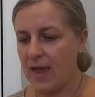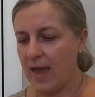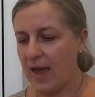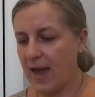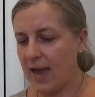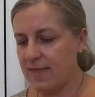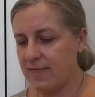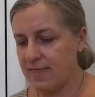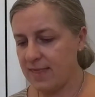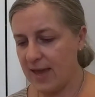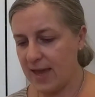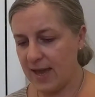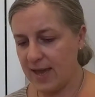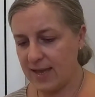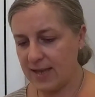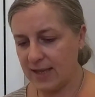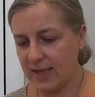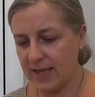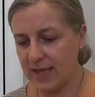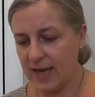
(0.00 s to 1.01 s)
And
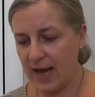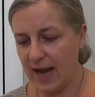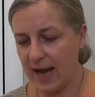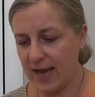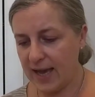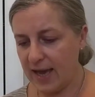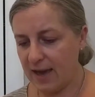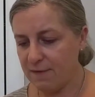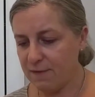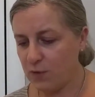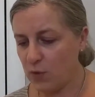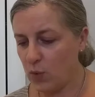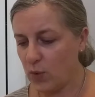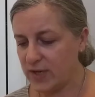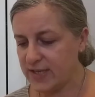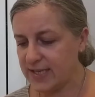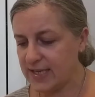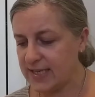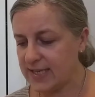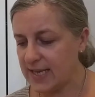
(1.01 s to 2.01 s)
then here I have
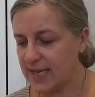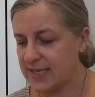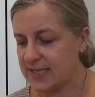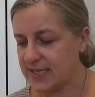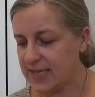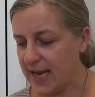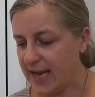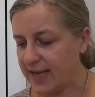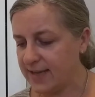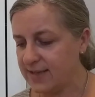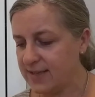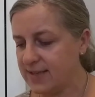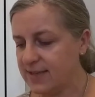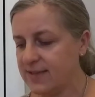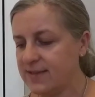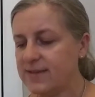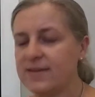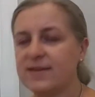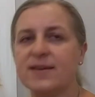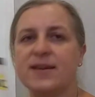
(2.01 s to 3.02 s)
quizzes and
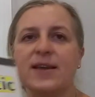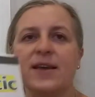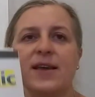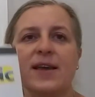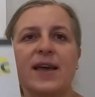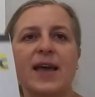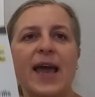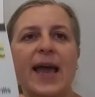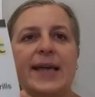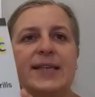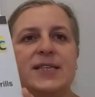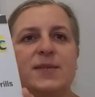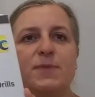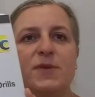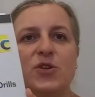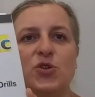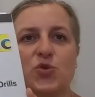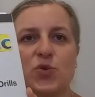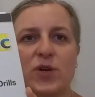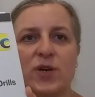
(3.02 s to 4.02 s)
tests and
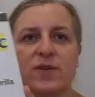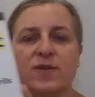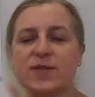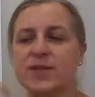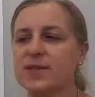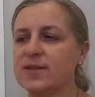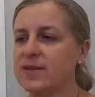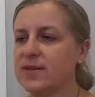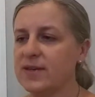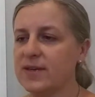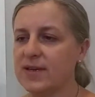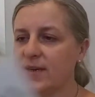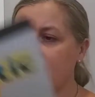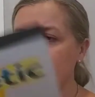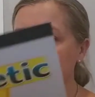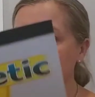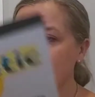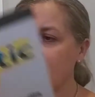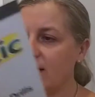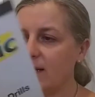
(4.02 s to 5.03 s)
speed drills.
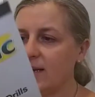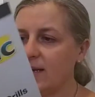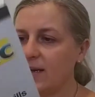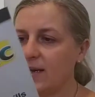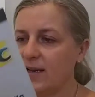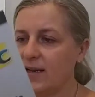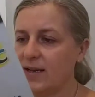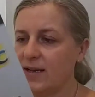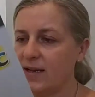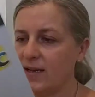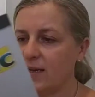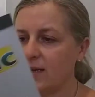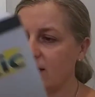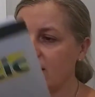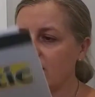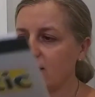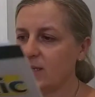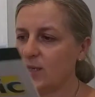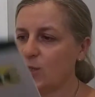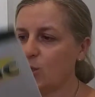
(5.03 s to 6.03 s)

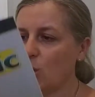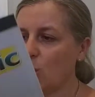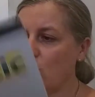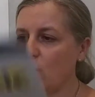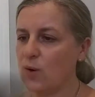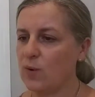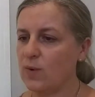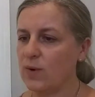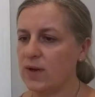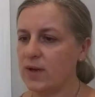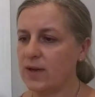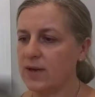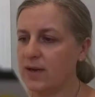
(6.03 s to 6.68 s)
So